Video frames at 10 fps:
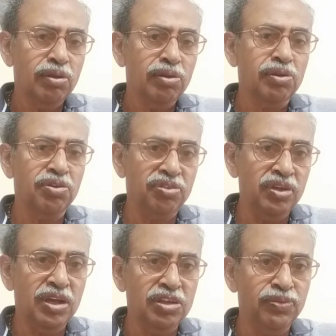that is
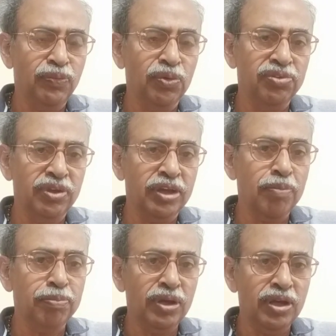CH4, C
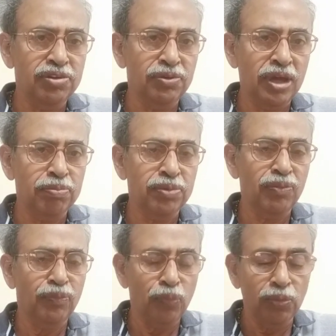capital, H capital
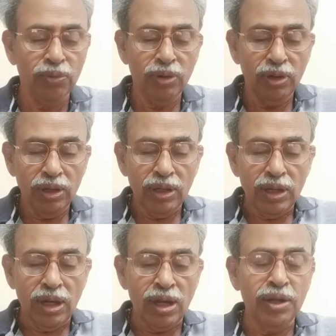4,
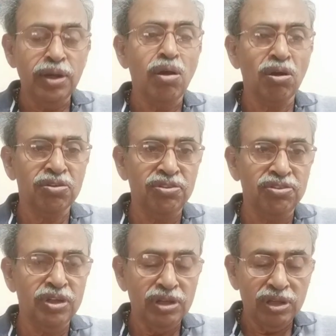and oxygen.